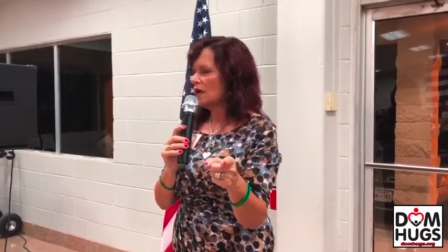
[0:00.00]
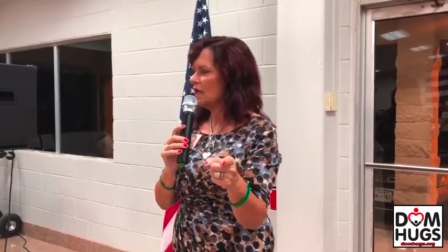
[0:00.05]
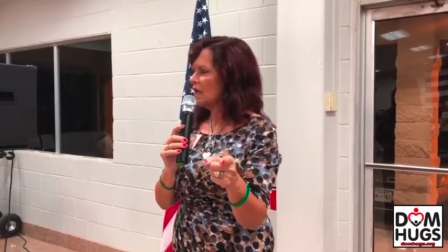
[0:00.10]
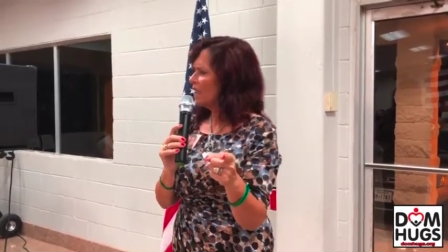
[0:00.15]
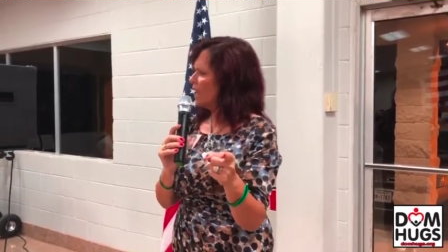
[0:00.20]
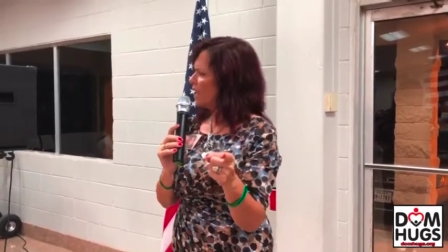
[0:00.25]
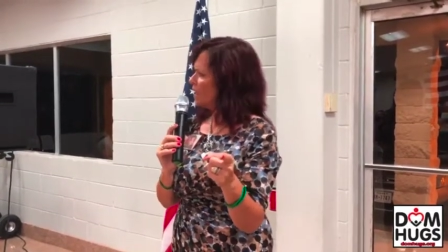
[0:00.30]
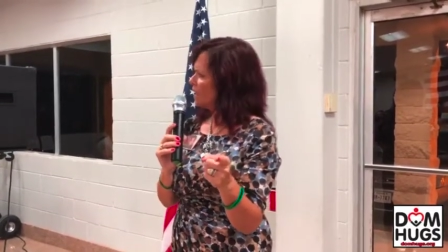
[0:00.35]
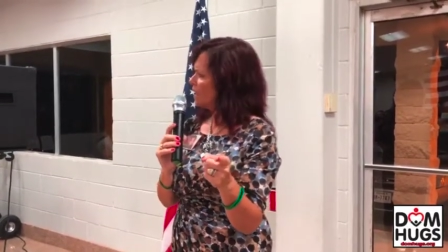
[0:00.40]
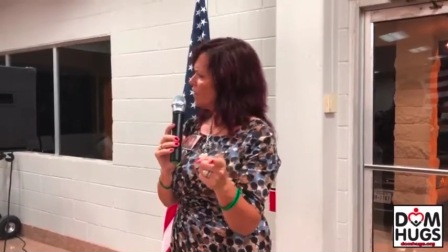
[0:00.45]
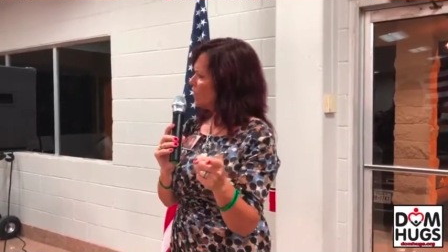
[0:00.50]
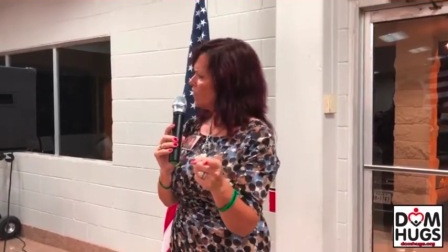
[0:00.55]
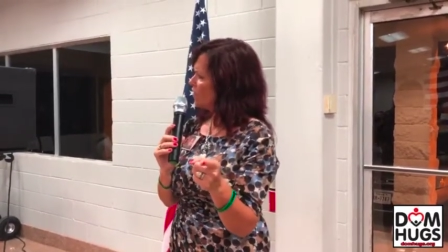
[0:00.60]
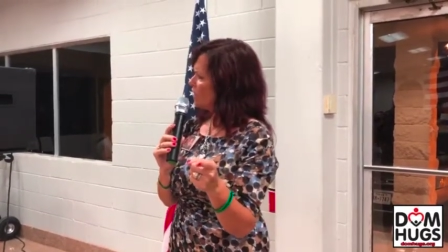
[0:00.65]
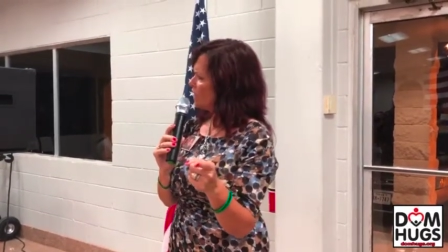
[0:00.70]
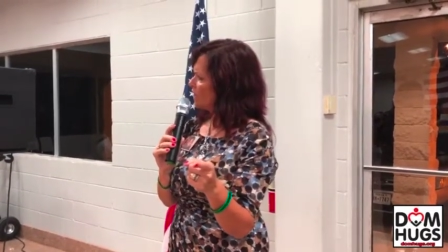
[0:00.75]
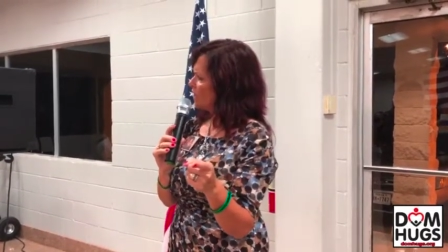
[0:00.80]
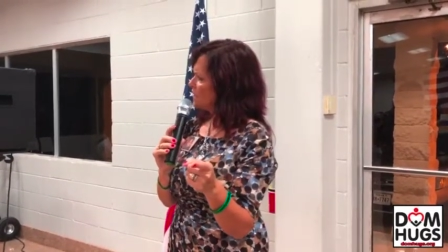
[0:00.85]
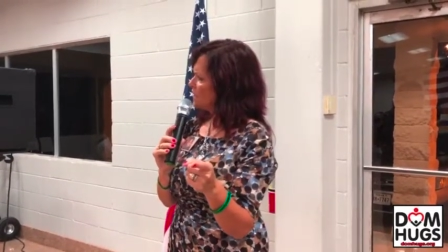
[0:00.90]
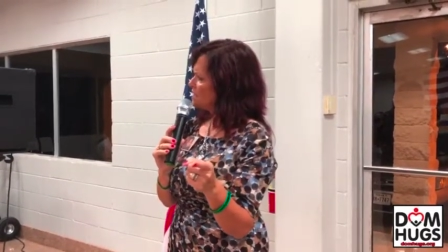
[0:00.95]
and I
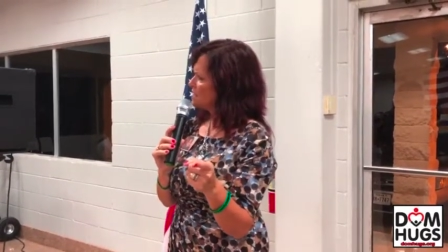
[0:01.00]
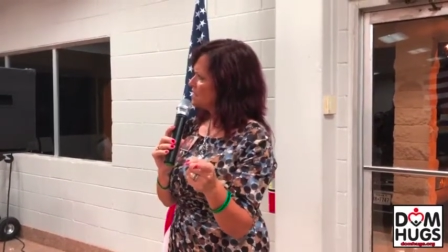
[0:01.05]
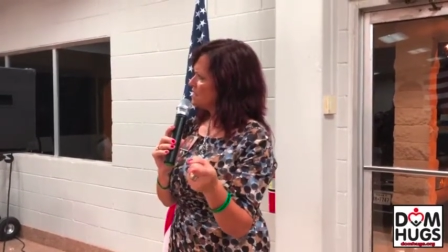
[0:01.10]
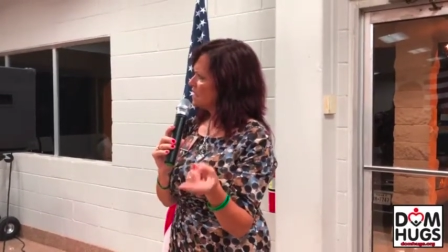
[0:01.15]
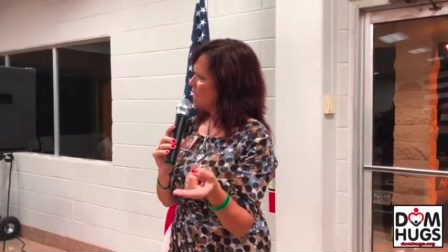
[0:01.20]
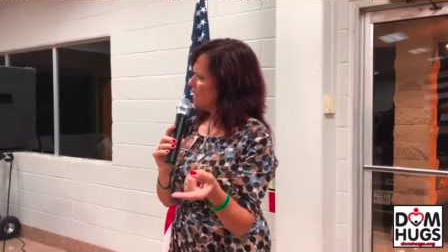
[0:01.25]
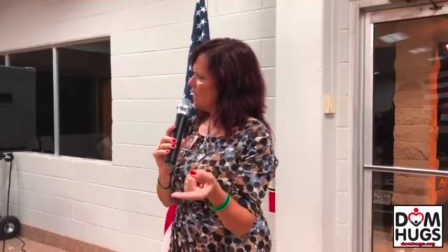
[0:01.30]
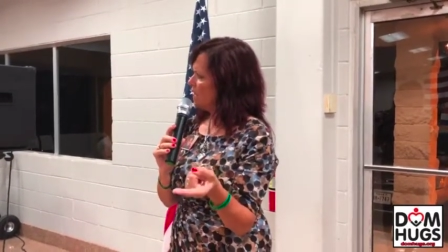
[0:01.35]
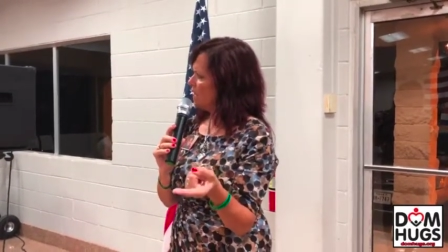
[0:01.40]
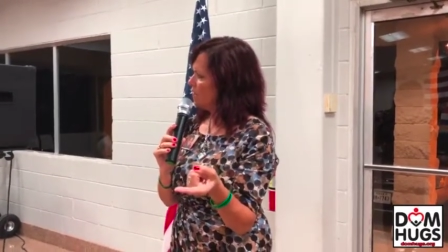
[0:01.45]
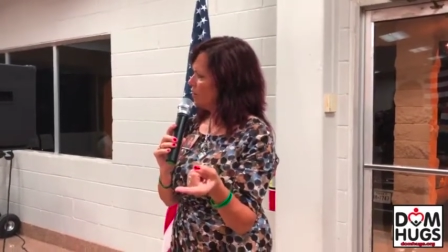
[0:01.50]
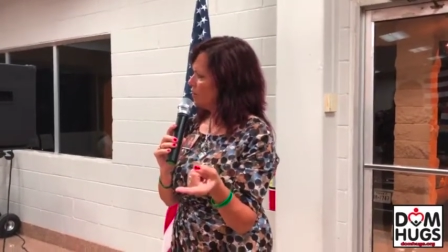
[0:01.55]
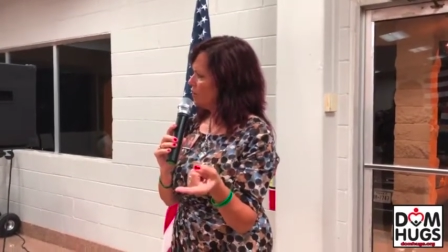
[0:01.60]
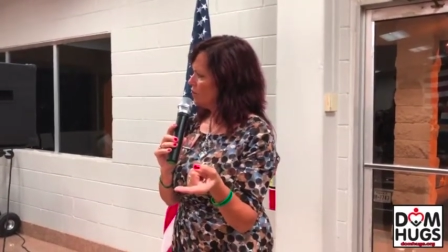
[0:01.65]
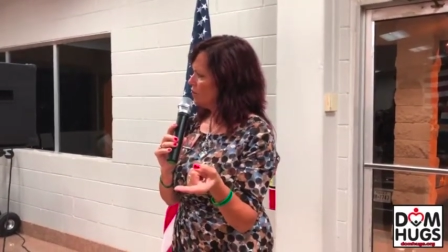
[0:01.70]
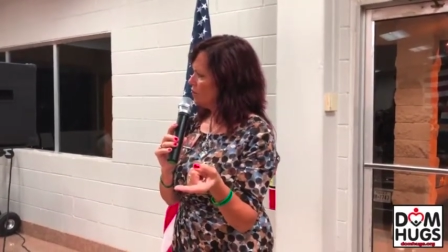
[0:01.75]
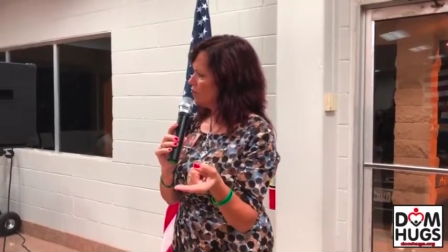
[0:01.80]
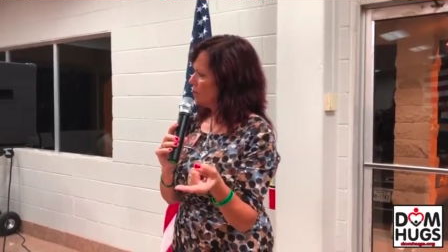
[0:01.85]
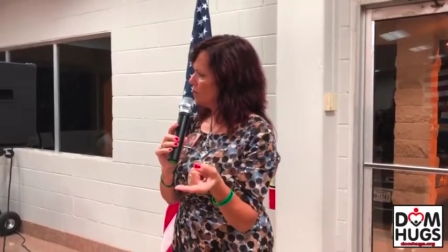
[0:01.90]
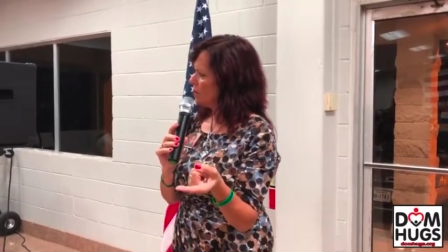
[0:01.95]
look and I see
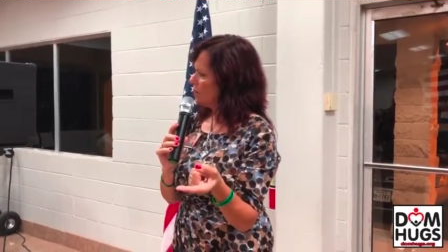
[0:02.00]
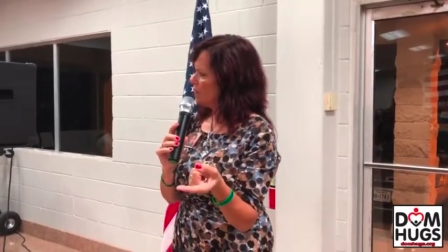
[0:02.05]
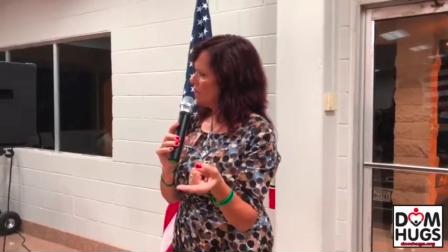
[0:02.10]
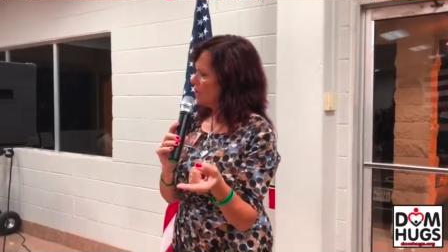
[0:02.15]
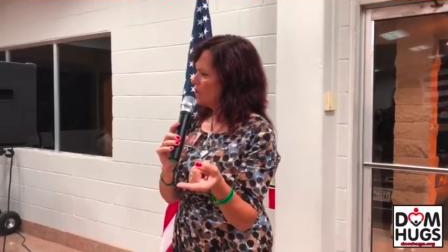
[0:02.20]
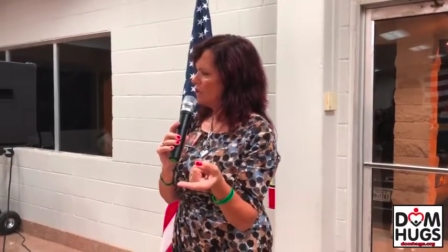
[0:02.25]
him.